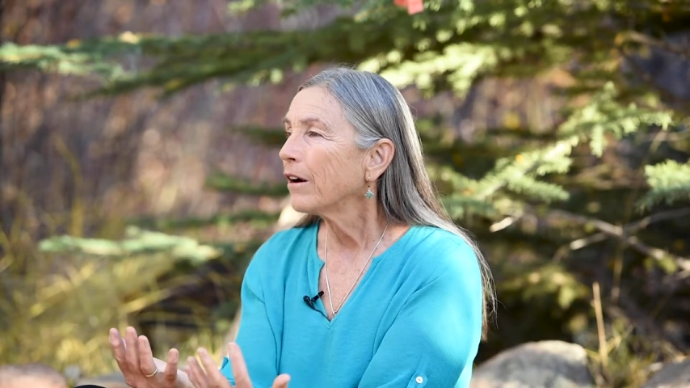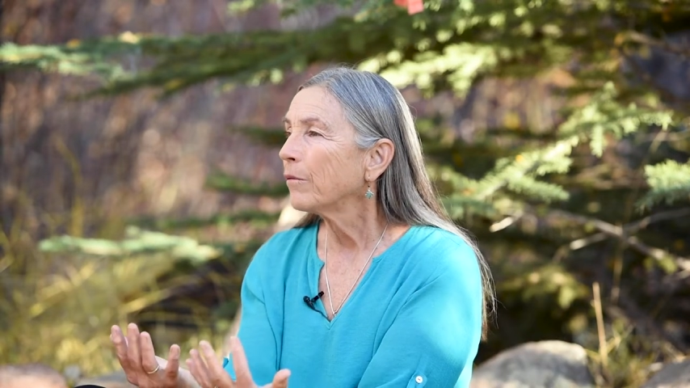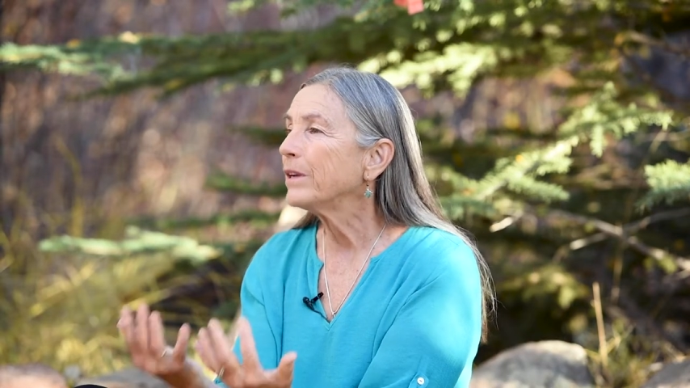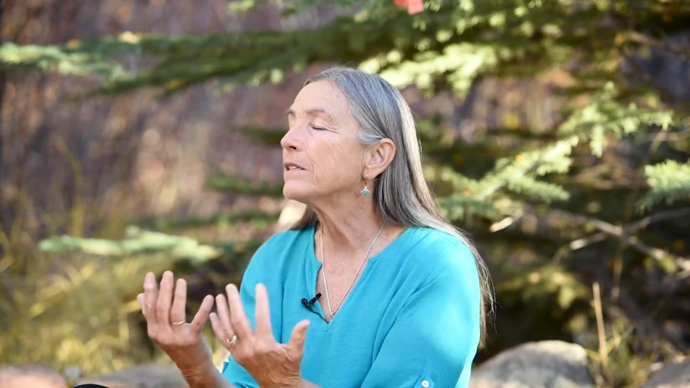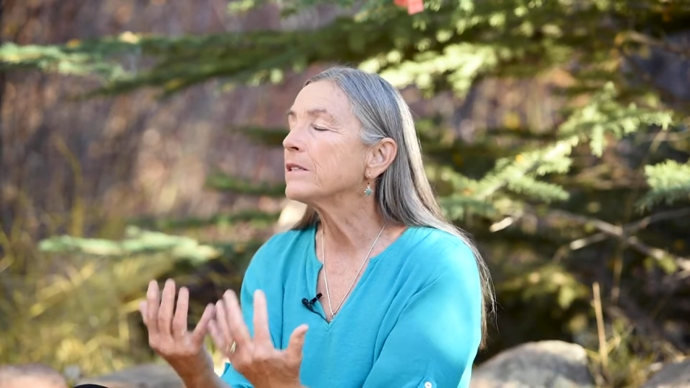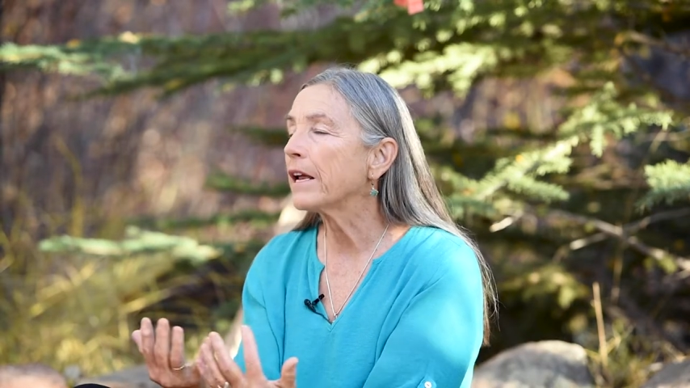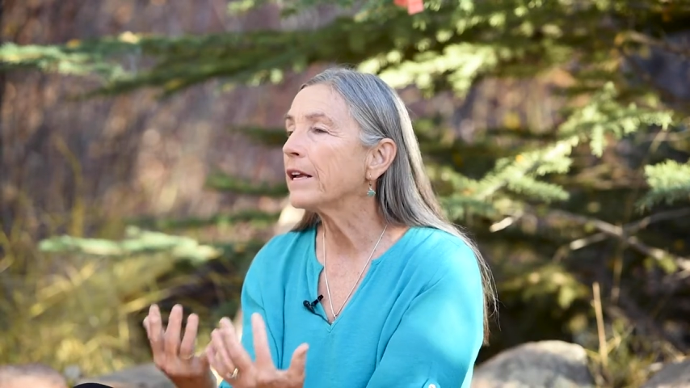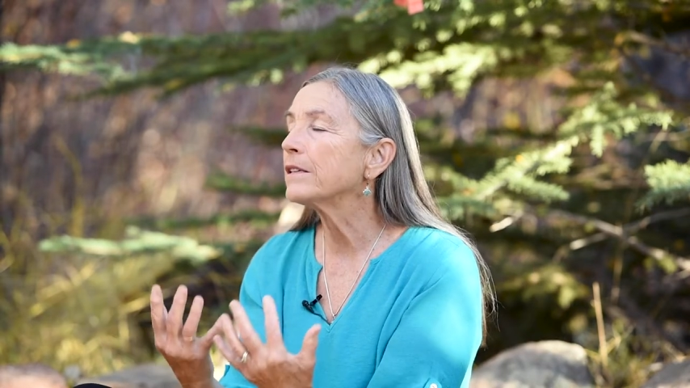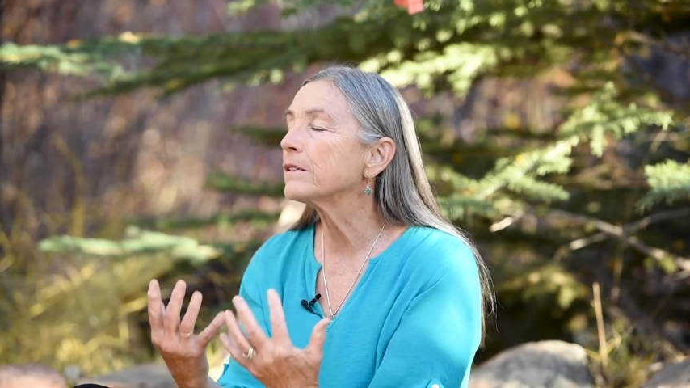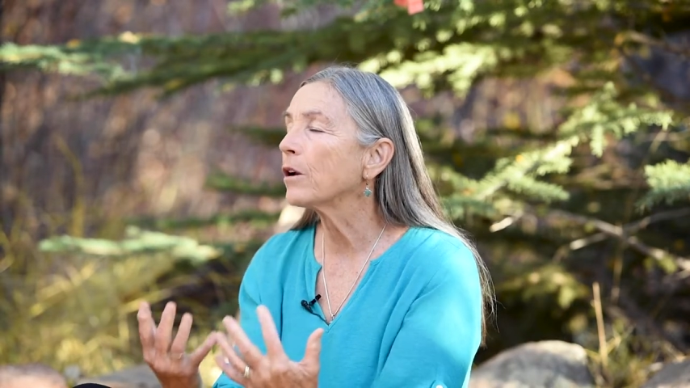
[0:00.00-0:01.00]
We
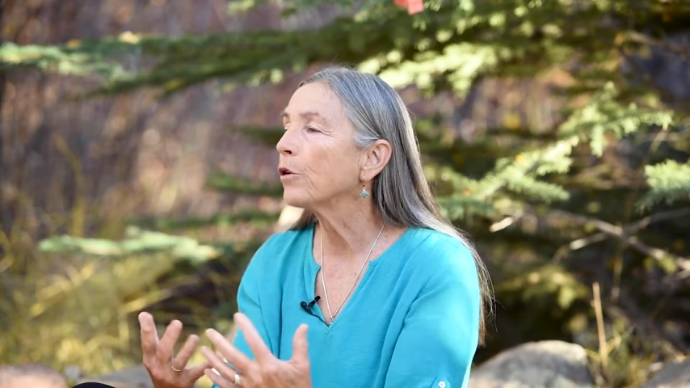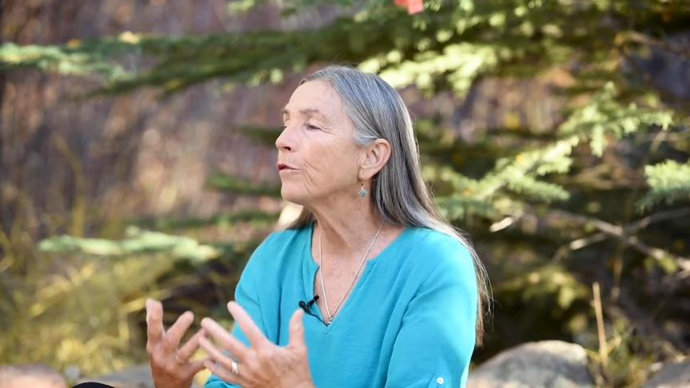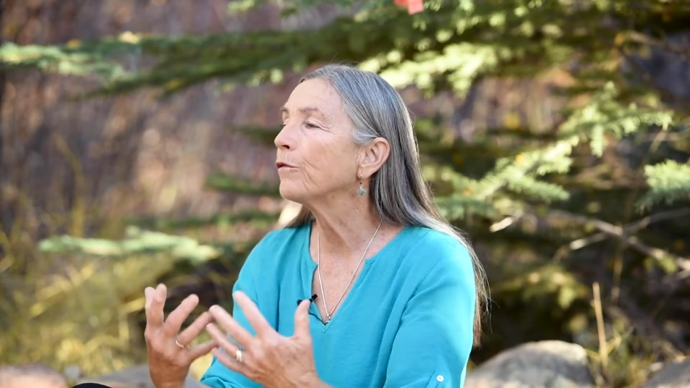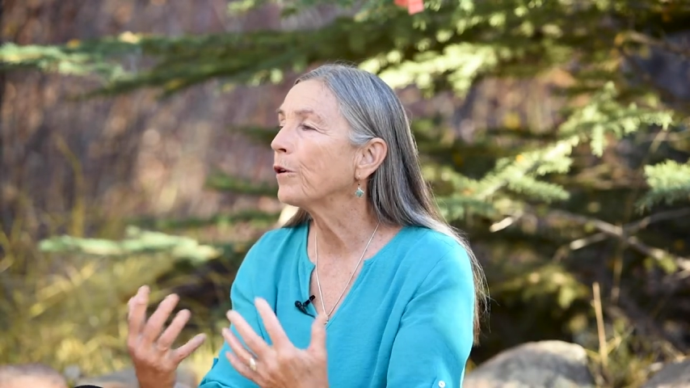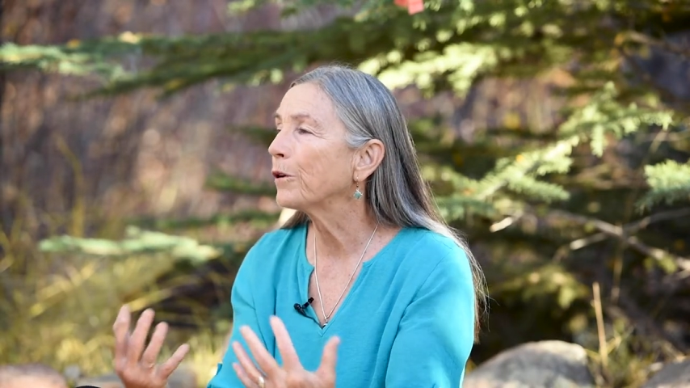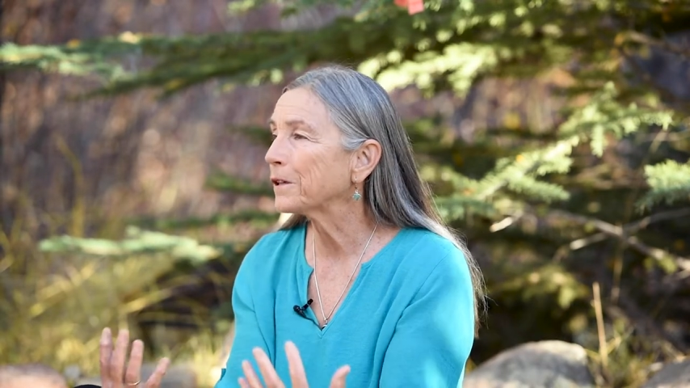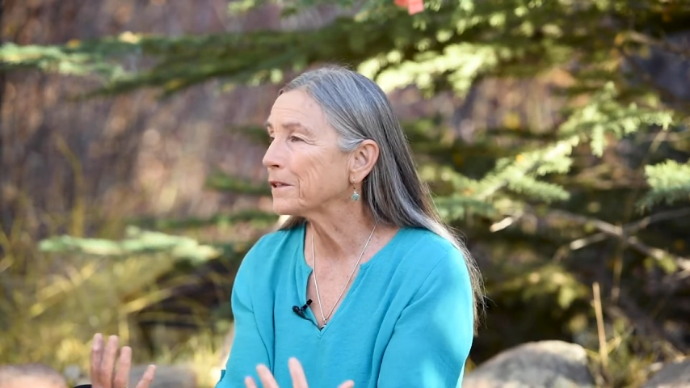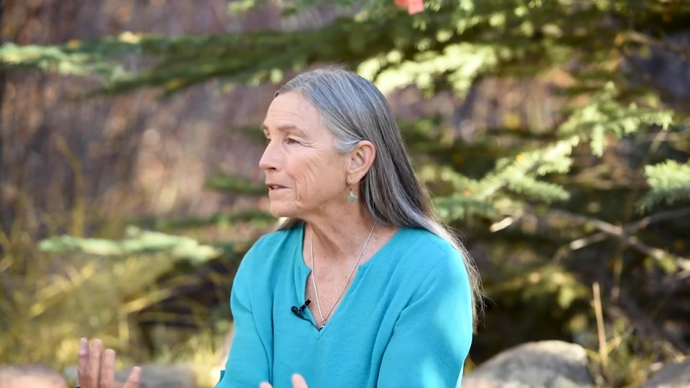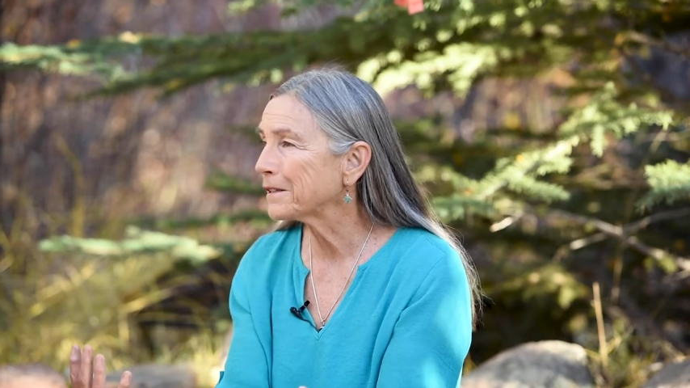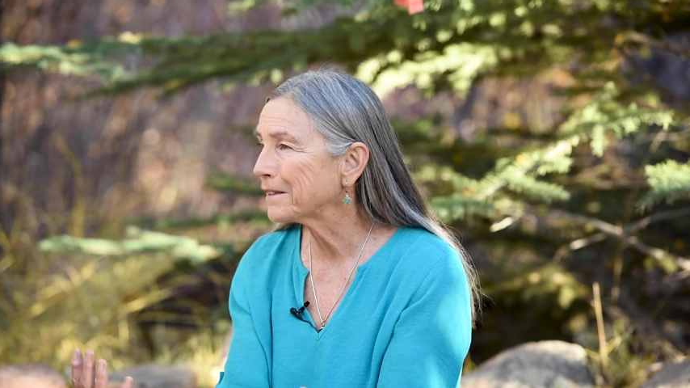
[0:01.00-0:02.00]
stay so
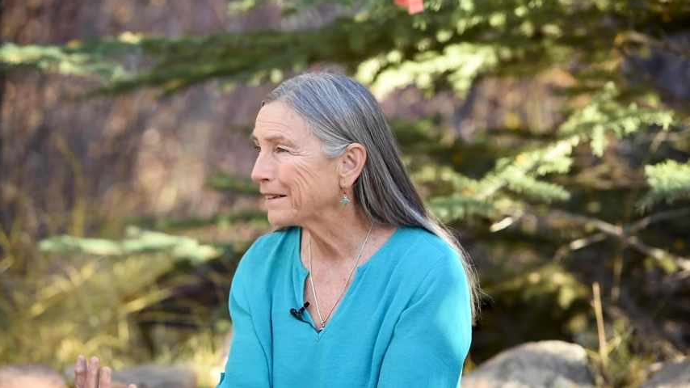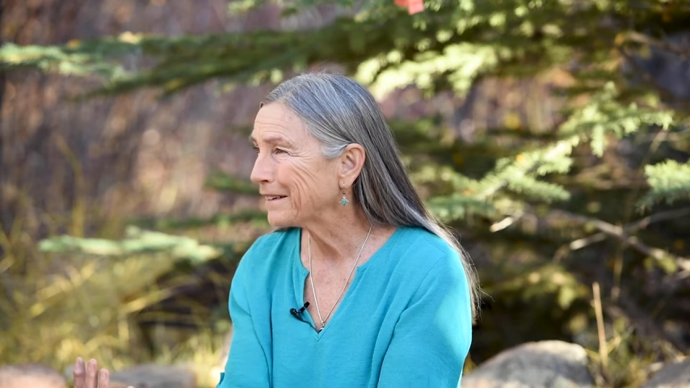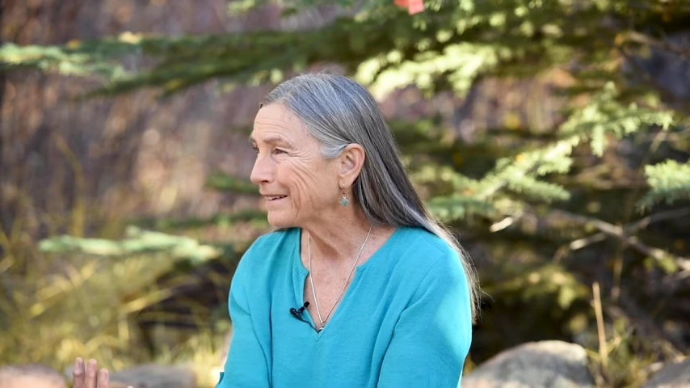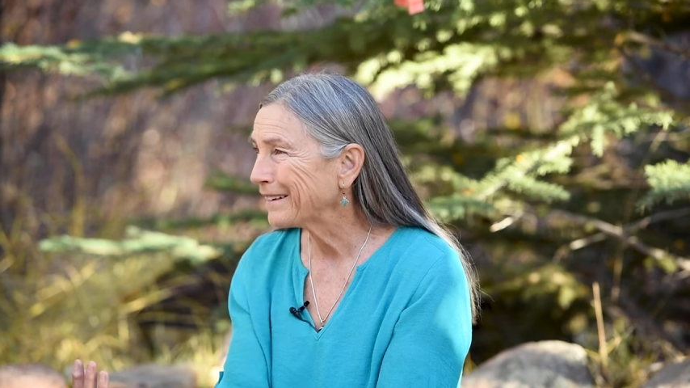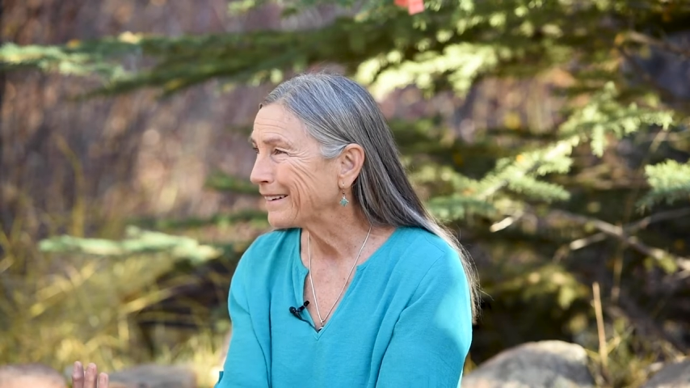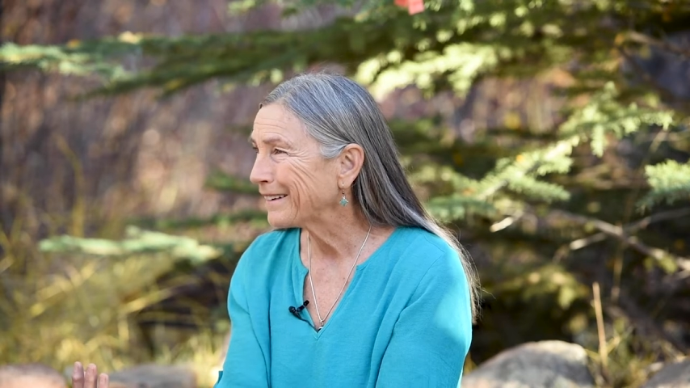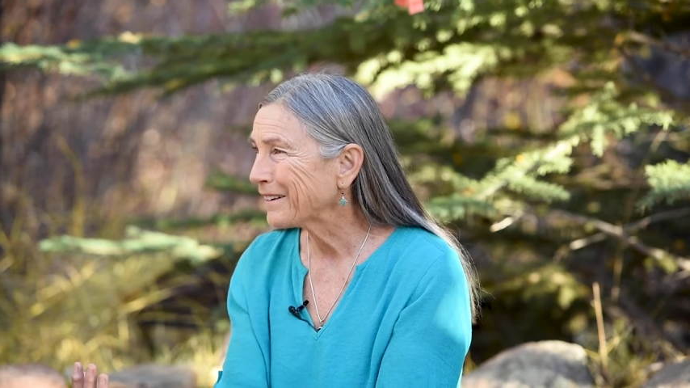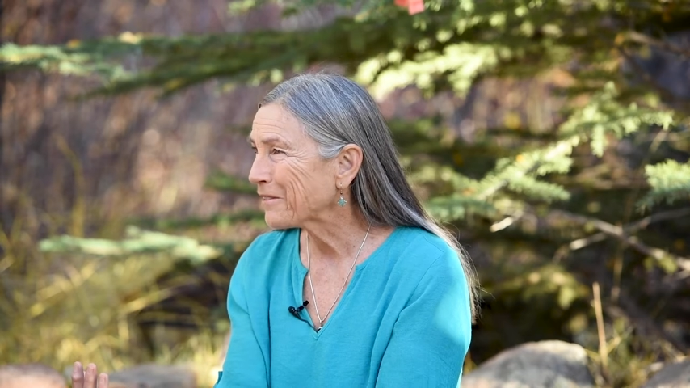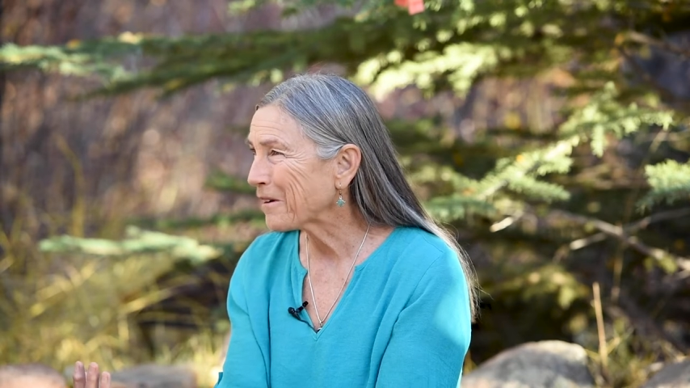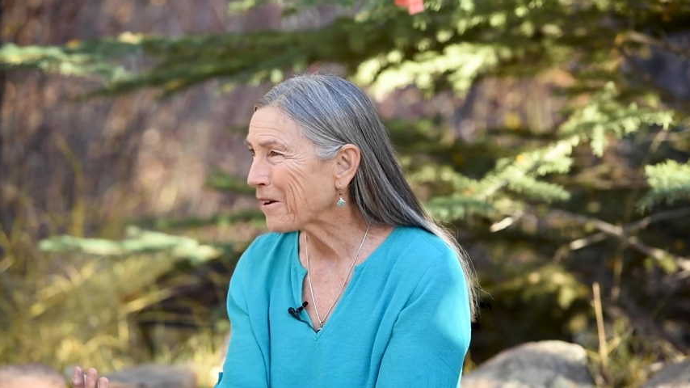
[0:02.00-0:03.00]
focused
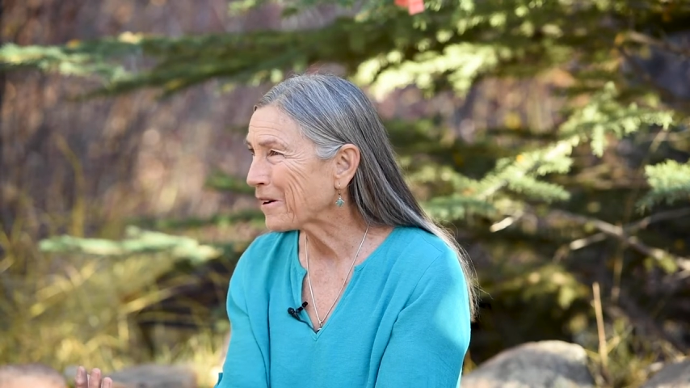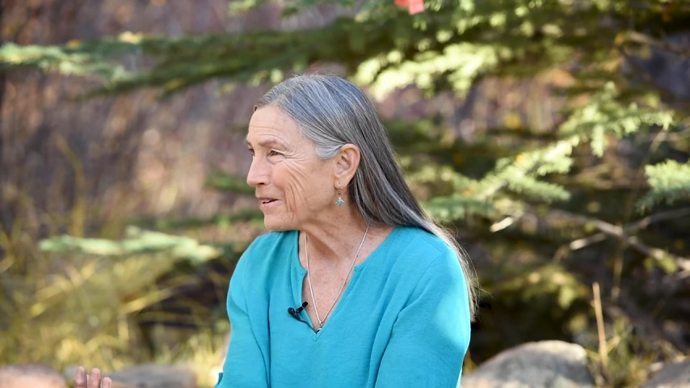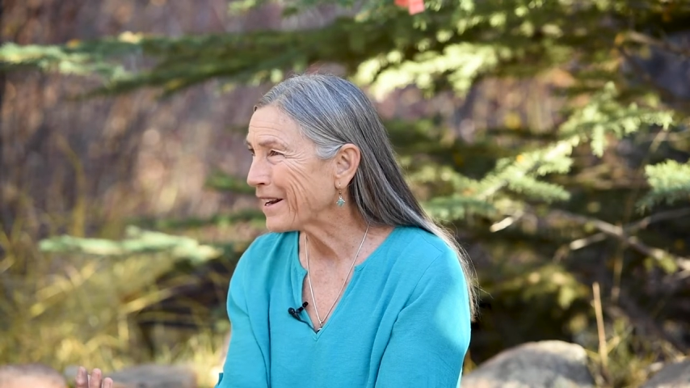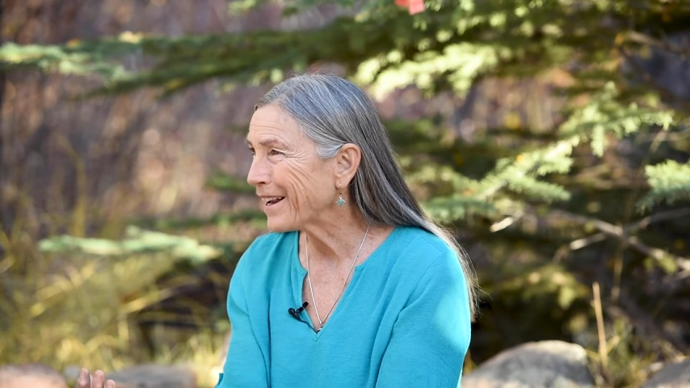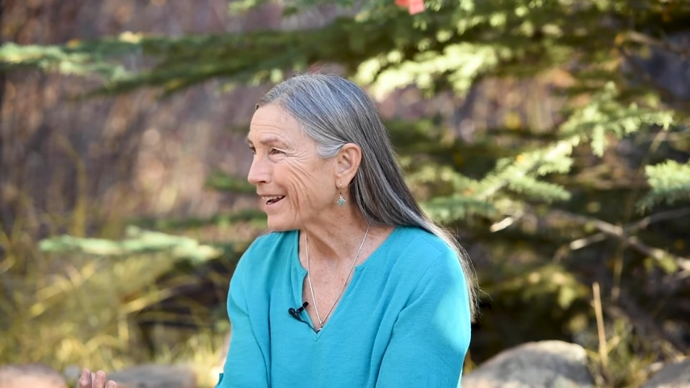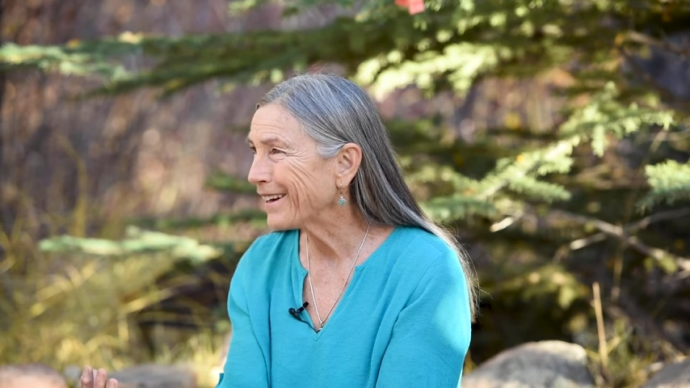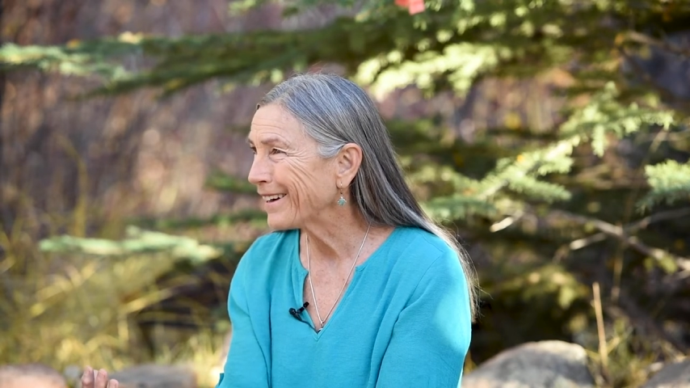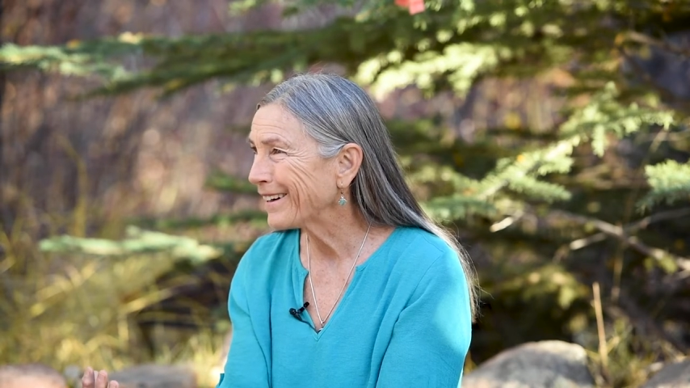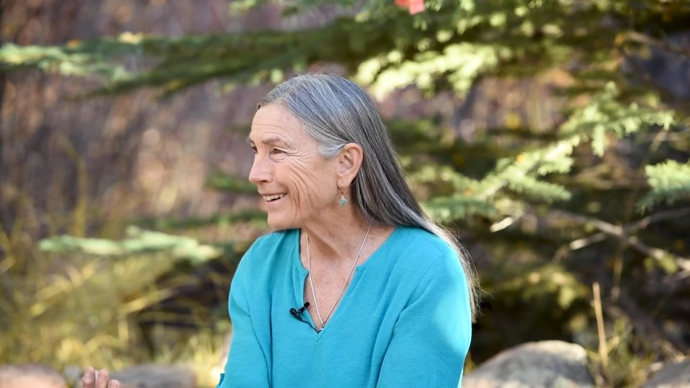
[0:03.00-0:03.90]
throughout our day,